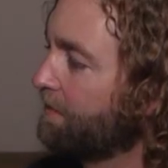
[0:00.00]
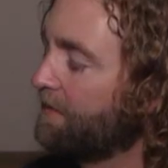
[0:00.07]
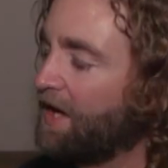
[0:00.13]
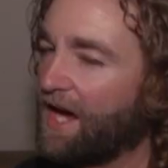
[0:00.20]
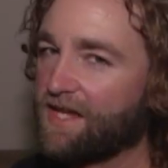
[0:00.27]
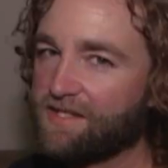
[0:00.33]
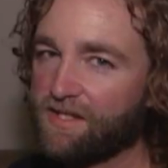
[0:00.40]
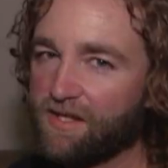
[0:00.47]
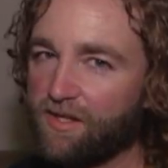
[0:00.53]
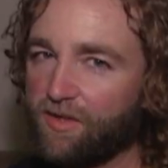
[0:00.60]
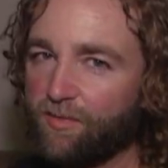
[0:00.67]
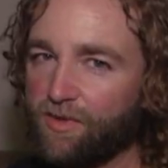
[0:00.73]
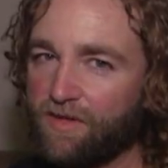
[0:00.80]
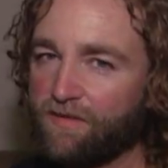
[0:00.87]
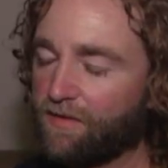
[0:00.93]
has a
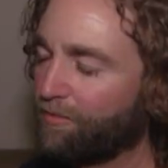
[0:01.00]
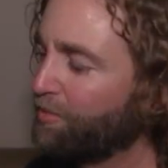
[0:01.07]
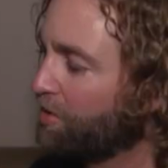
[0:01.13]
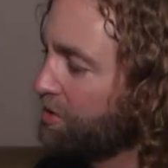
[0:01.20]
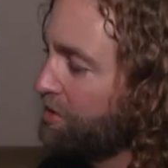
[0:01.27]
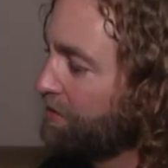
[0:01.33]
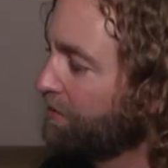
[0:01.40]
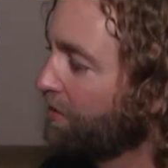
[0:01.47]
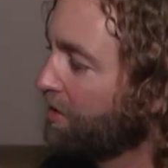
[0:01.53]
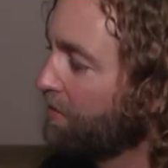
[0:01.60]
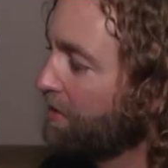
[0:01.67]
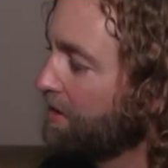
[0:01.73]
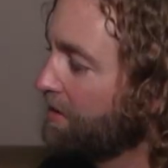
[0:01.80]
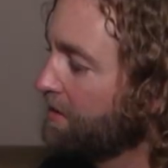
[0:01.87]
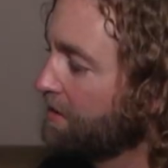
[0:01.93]
little bit of a push
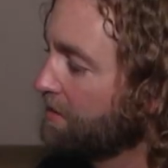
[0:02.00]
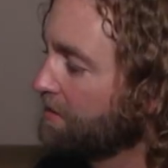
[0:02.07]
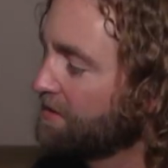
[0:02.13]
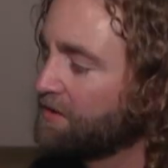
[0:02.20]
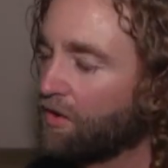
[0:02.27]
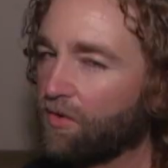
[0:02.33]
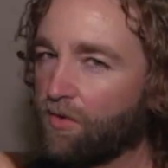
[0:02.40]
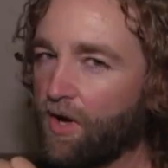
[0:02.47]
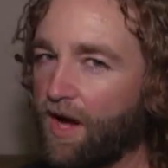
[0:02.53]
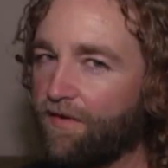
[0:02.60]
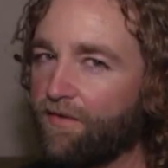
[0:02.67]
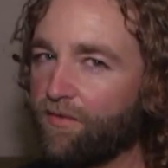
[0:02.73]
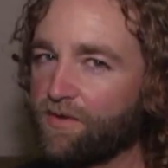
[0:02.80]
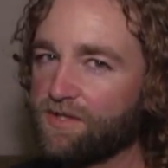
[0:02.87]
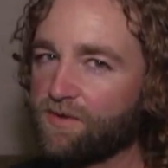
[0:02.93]
forward. So
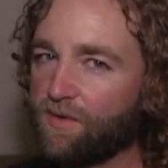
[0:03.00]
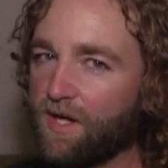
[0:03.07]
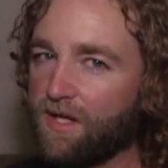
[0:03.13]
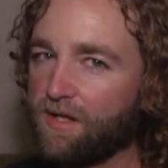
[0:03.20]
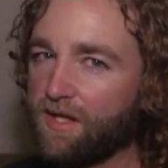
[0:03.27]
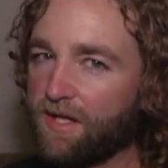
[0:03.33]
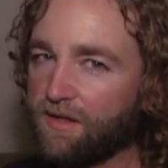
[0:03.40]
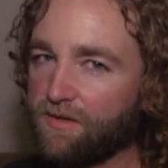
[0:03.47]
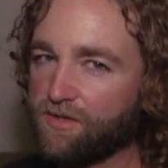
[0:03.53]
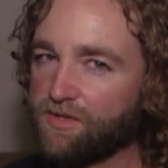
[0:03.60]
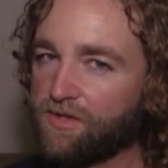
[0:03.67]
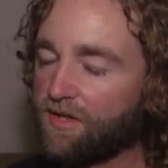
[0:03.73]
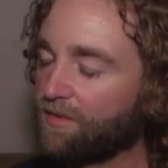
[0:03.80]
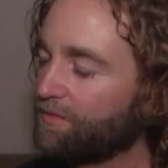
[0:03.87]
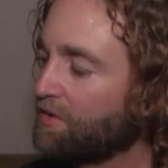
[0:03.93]
every once in a while, like there's
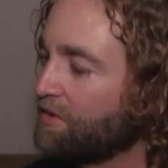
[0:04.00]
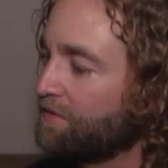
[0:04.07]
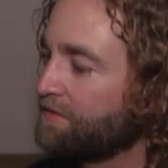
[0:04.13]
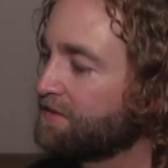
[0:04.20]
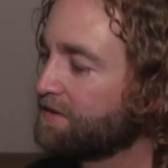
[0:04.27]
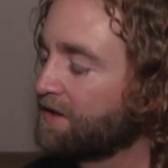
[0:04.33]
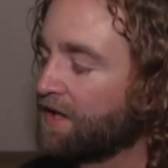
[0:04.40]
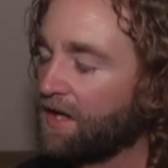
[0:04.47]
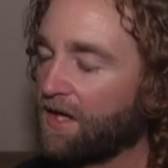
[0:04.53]
certain moves